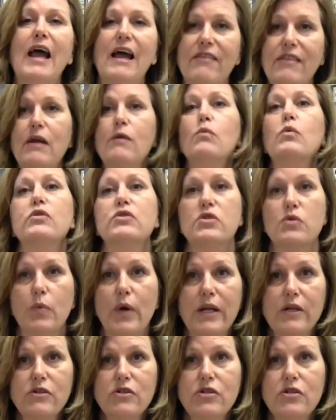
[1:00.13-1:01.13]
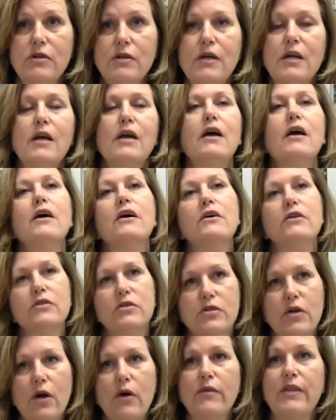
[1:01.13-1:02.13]
and then we'll switch.
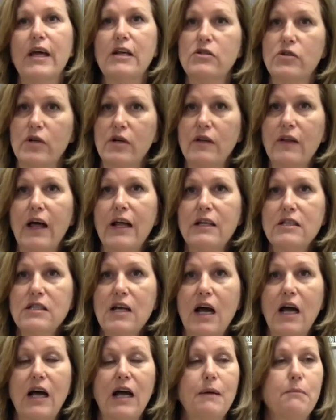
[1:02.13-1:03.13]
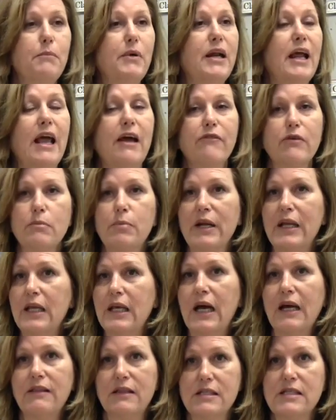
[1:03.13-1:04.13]
So that took a lot of time, but everybody
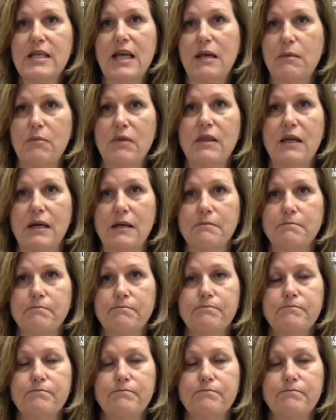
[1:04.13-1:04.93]
got the same thing.